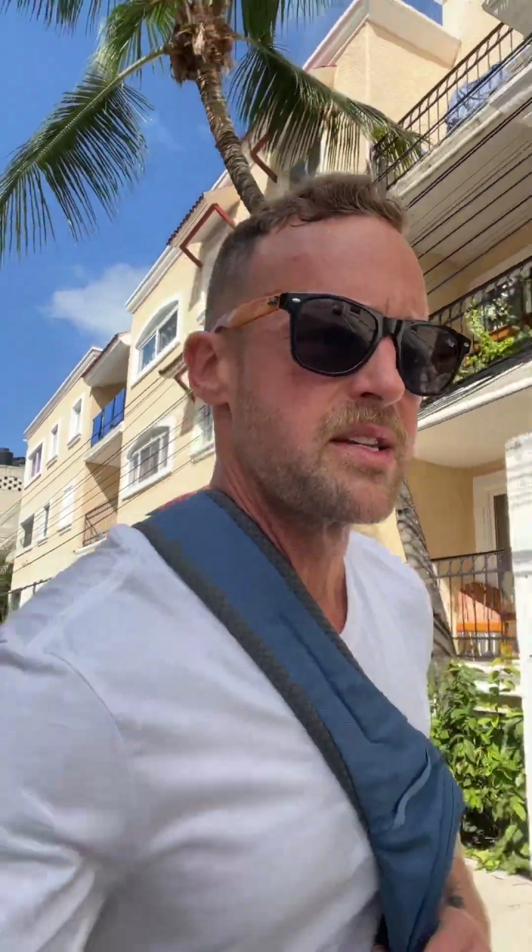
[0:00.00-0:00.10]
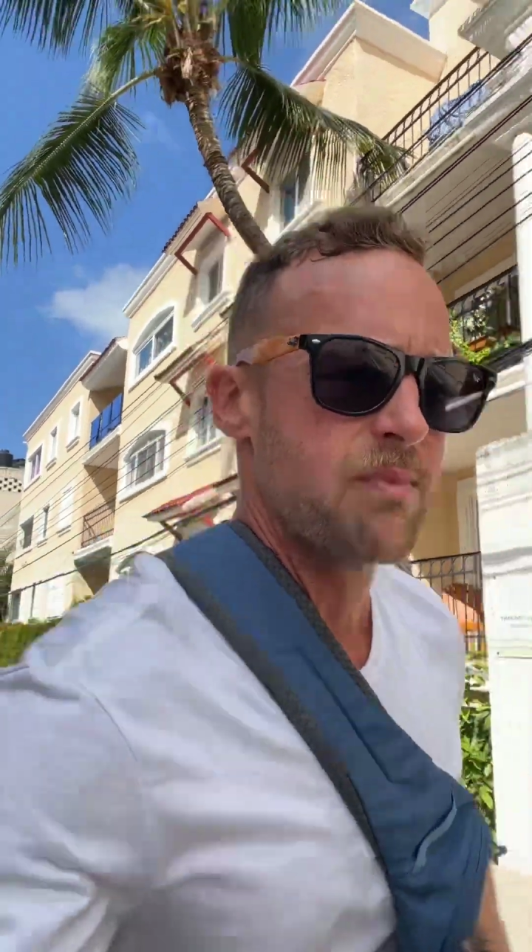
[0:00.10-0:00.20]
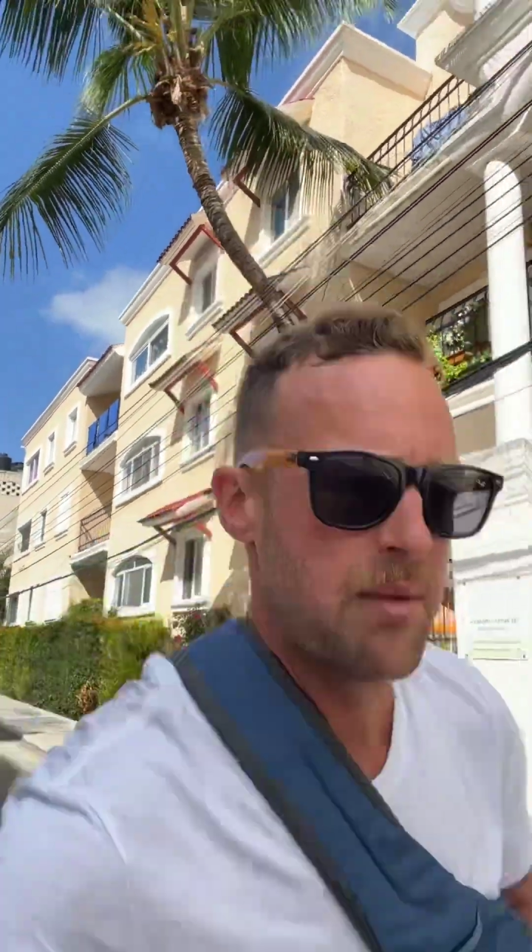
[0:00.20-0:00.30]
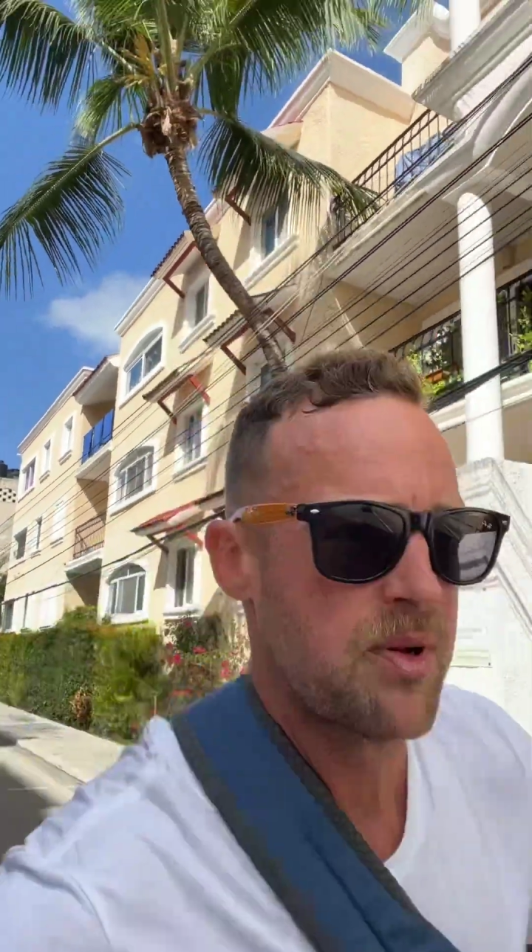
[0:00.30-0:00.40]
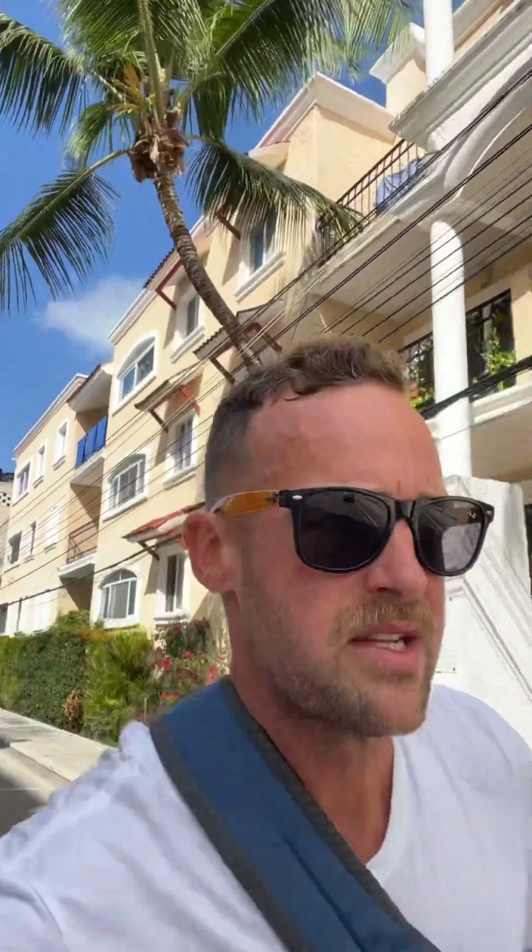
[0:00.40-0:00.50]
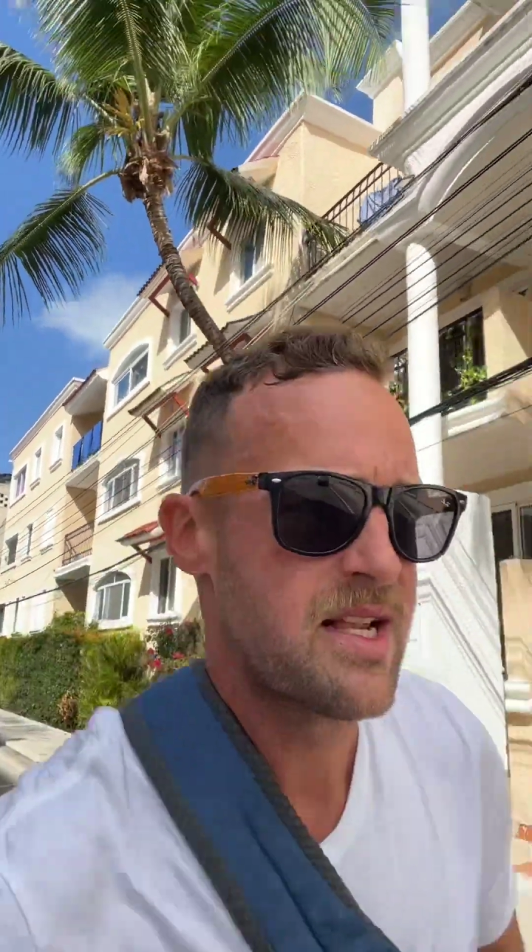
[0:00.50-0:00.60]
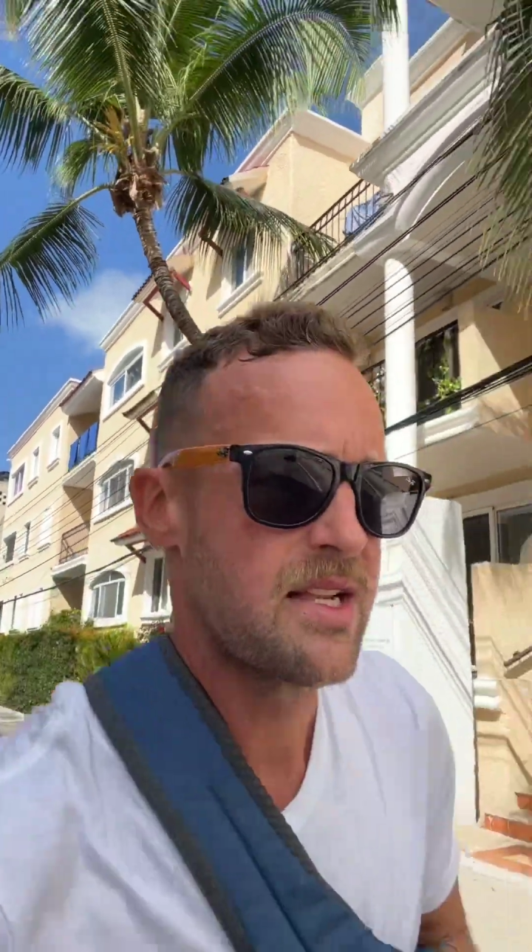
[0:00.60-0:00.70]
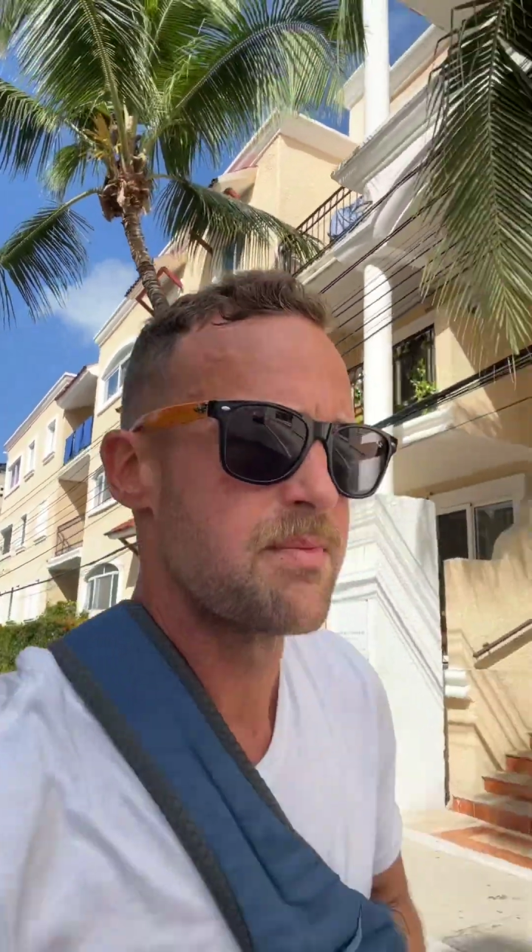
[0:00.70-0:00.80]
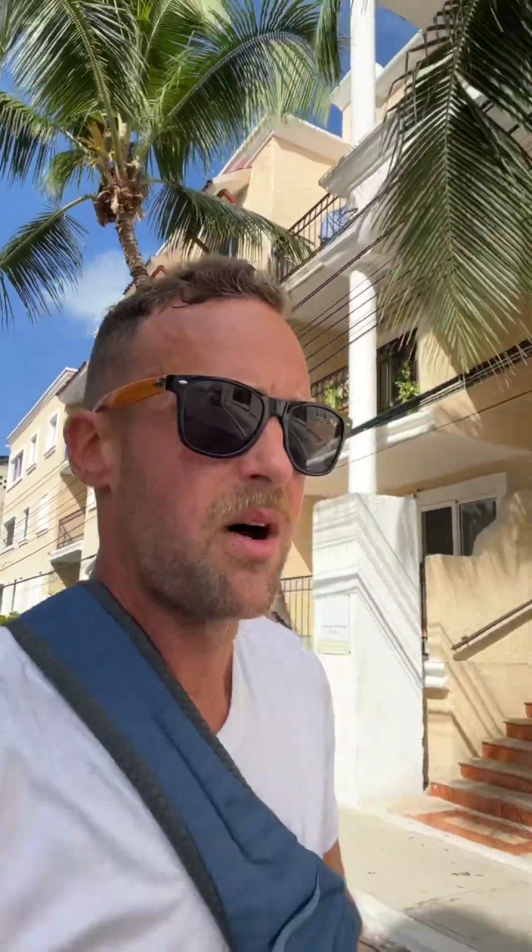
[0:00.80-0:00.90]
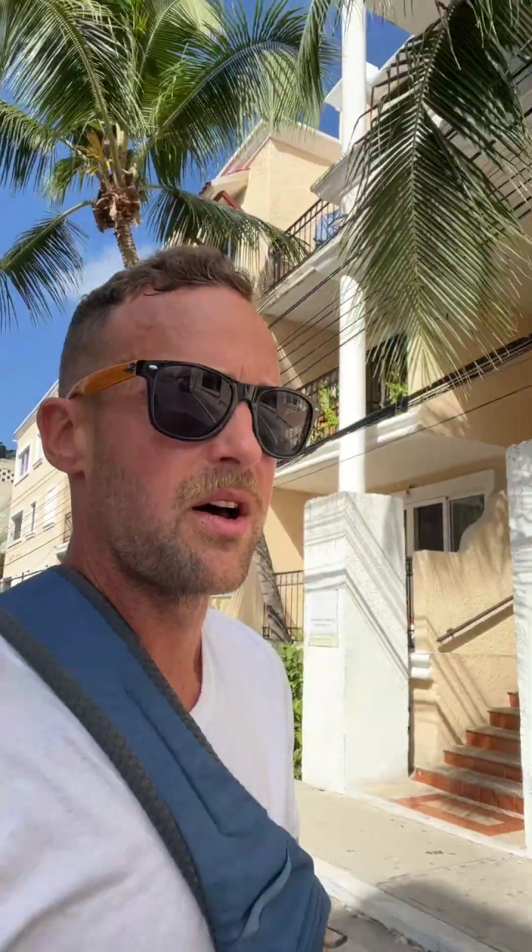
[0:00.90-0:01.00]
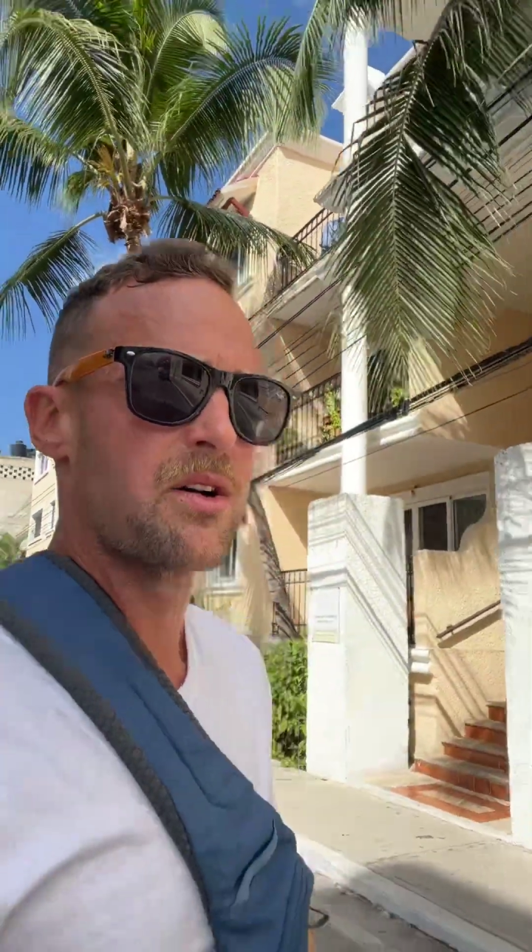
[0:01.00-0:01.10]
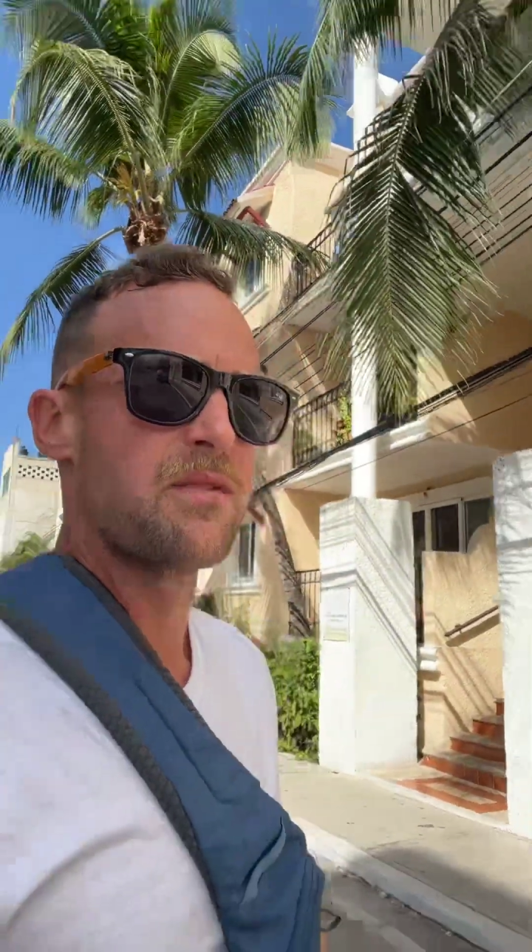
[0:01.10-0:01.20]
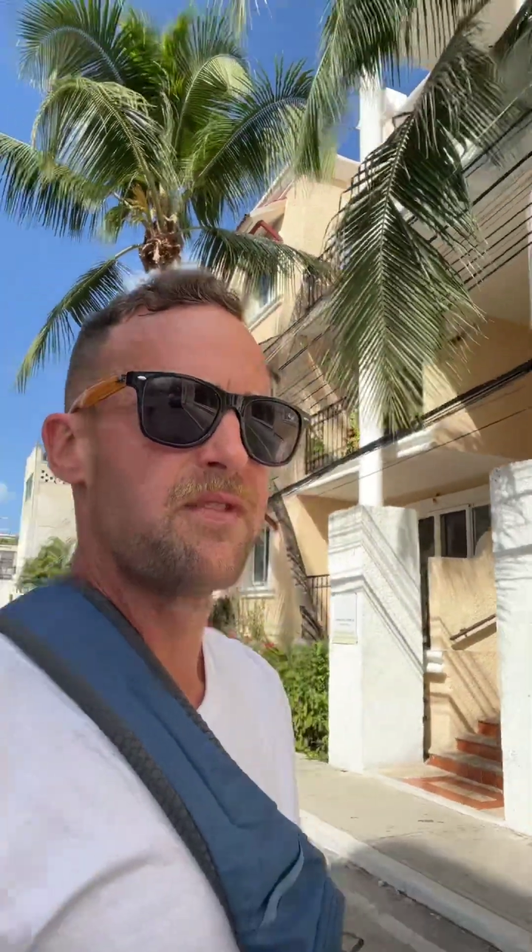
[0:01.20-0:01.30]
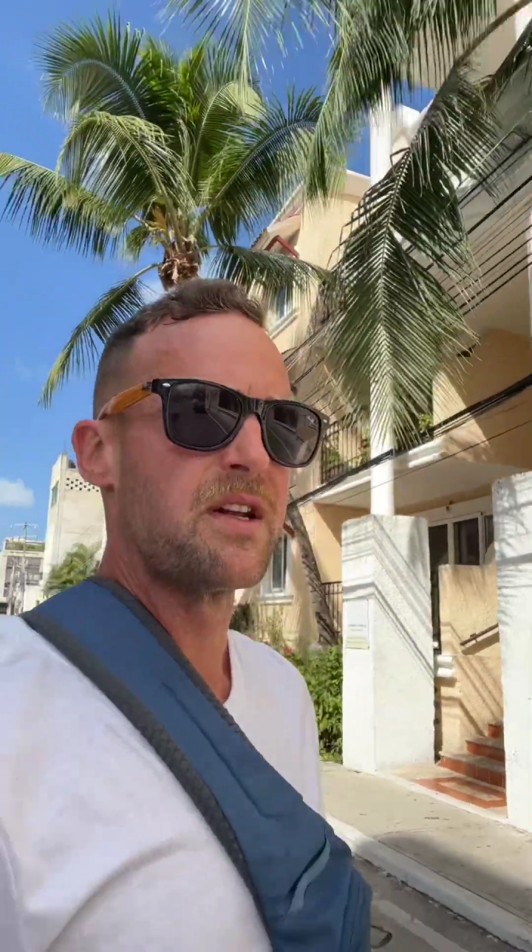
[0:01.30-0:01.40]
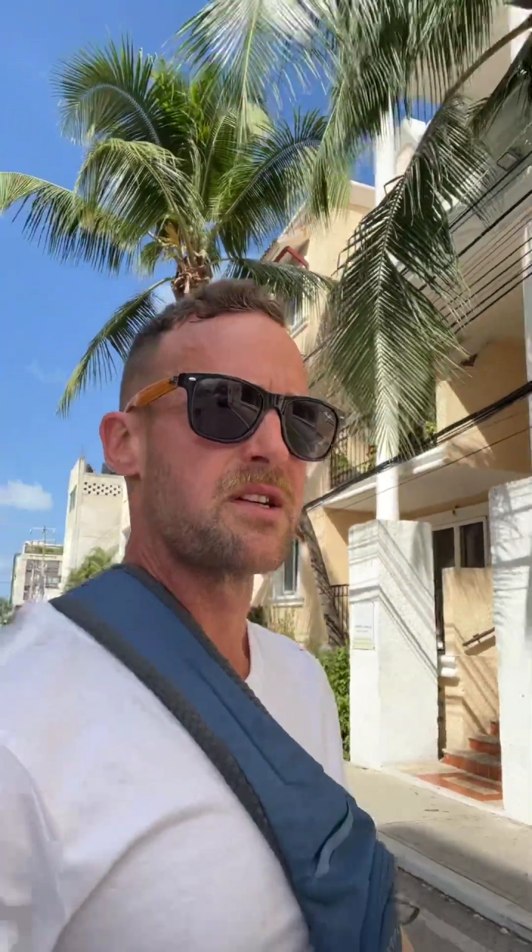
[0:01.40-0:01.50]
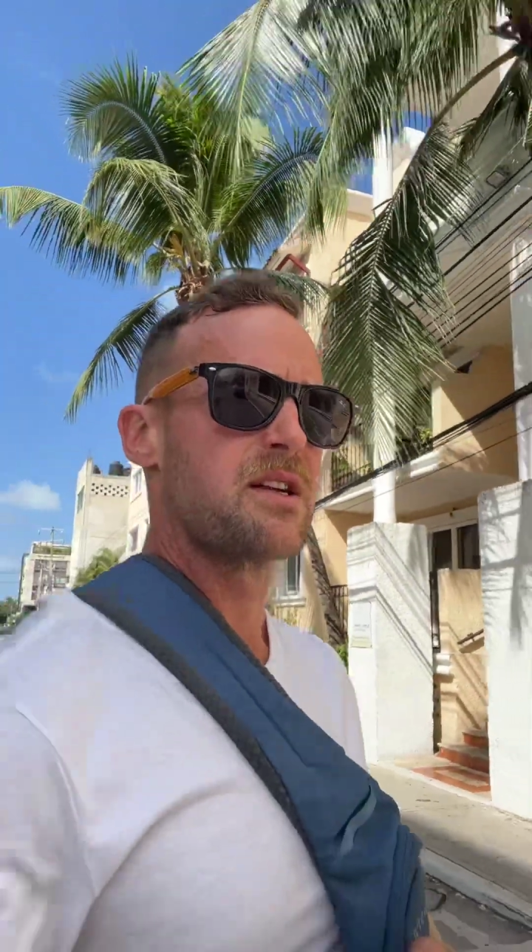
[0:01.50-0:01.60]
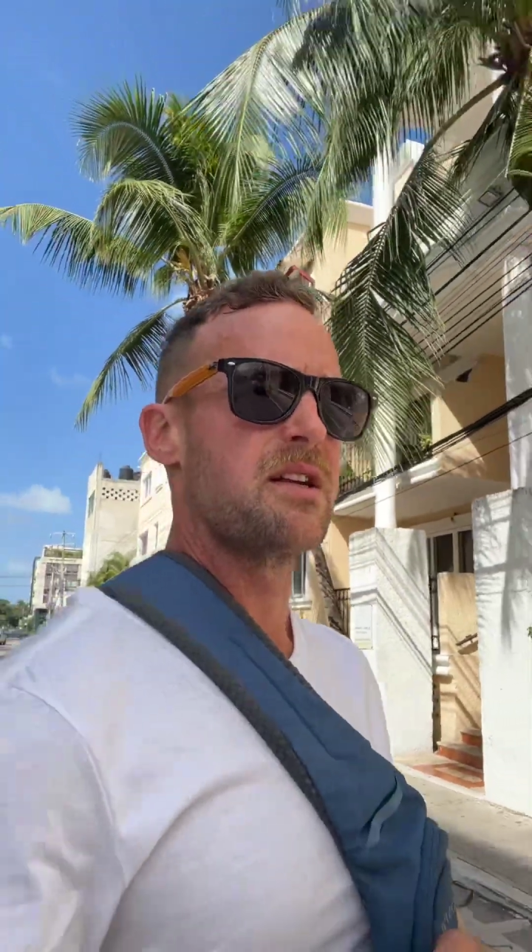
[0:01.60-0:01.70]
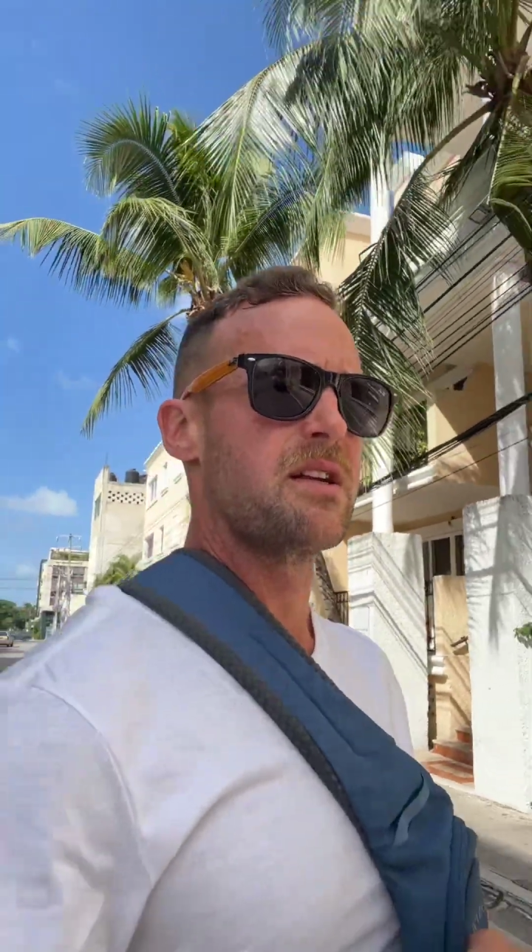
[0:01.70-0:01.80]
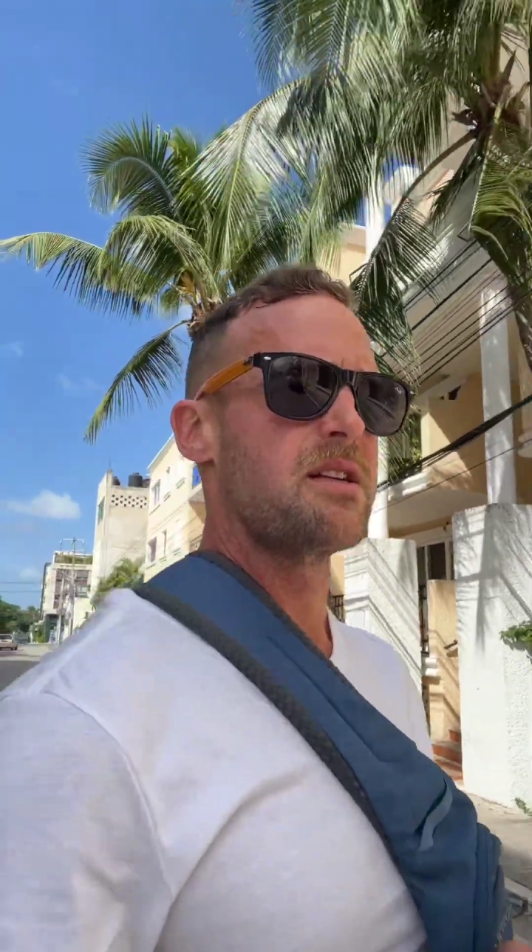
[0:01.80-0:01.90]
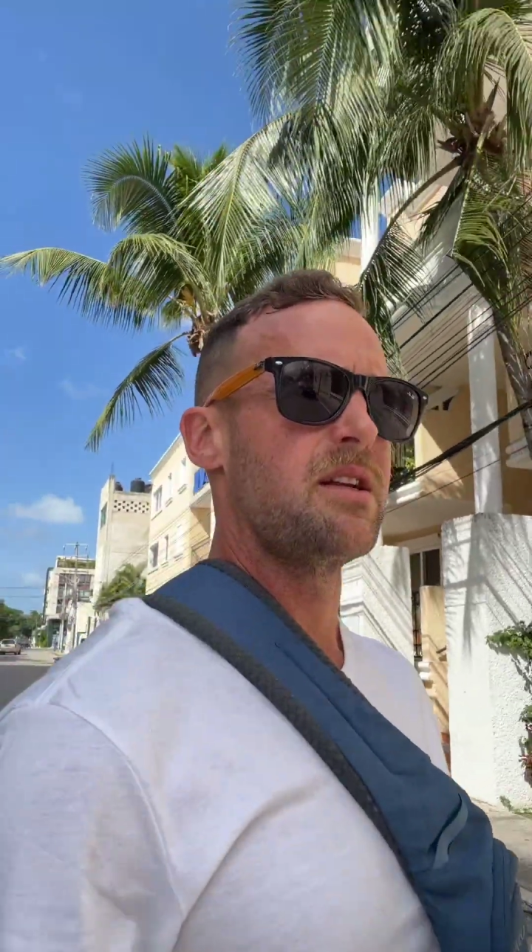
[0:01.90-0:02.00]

My place has modern finishes,